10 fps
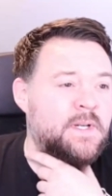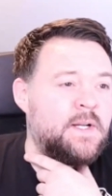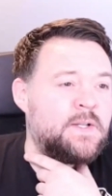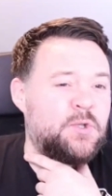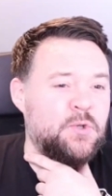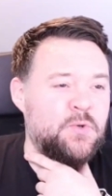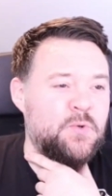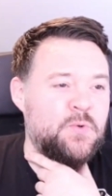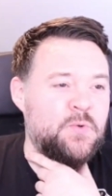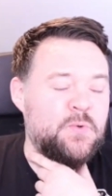
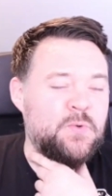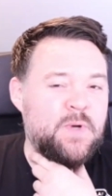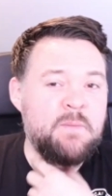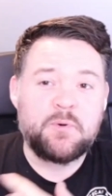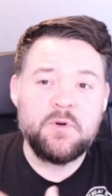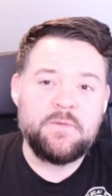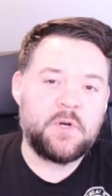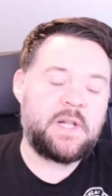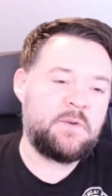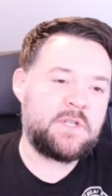to improve your
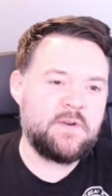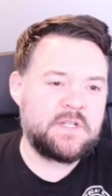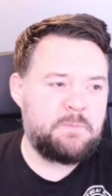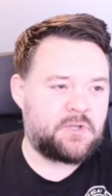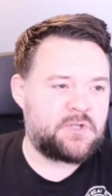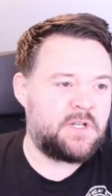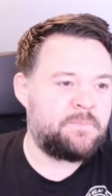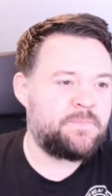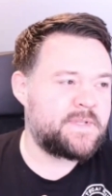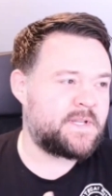cloud security posture.
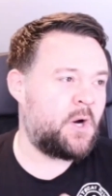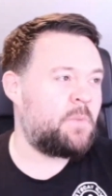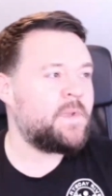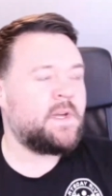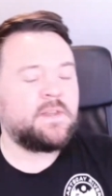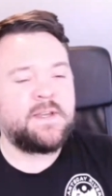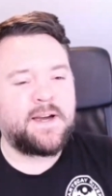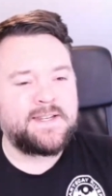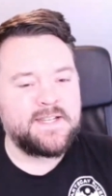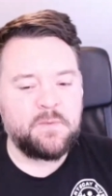So the
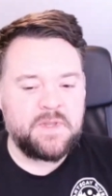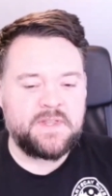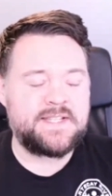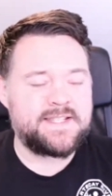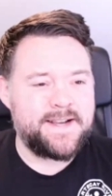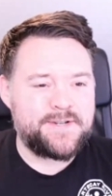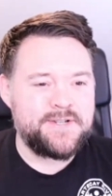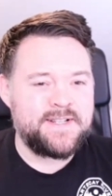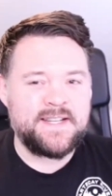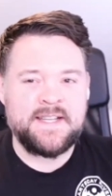idea with this
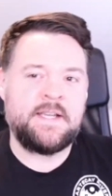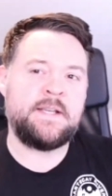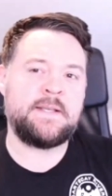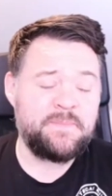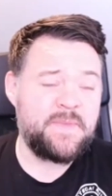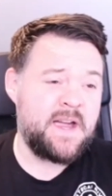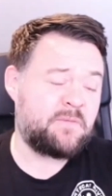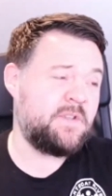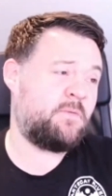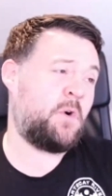session is, after
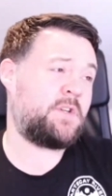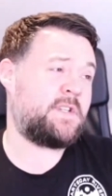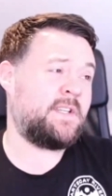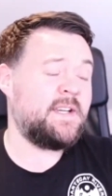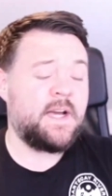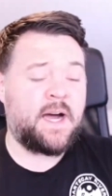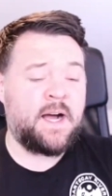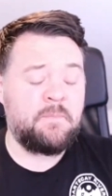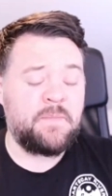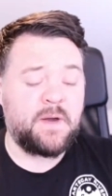you've watched it,
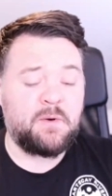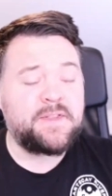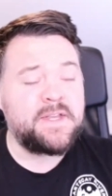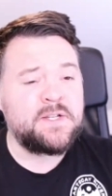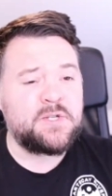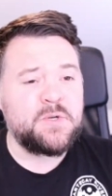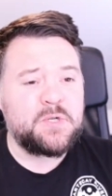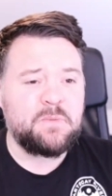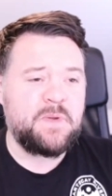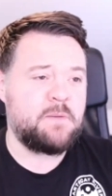there are things you
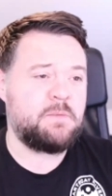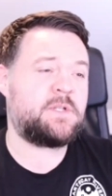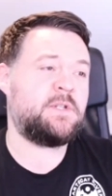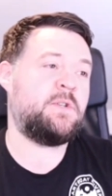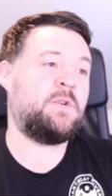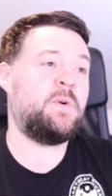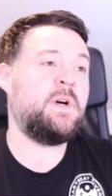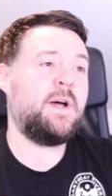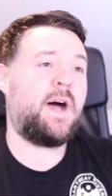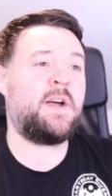should be able to do
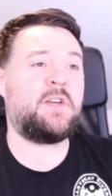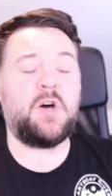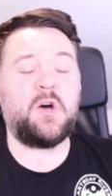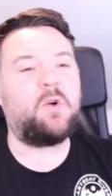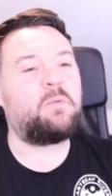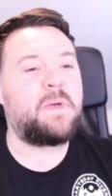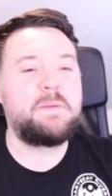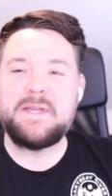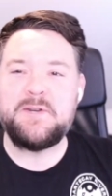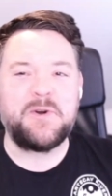and go,
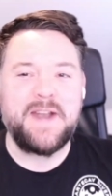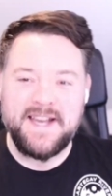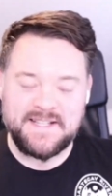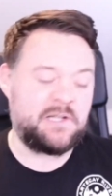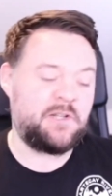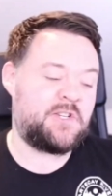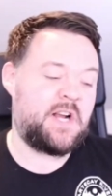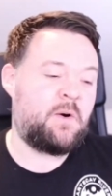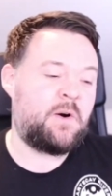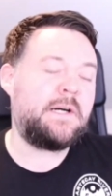maybe in your next lunch
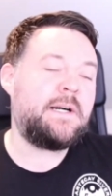hour,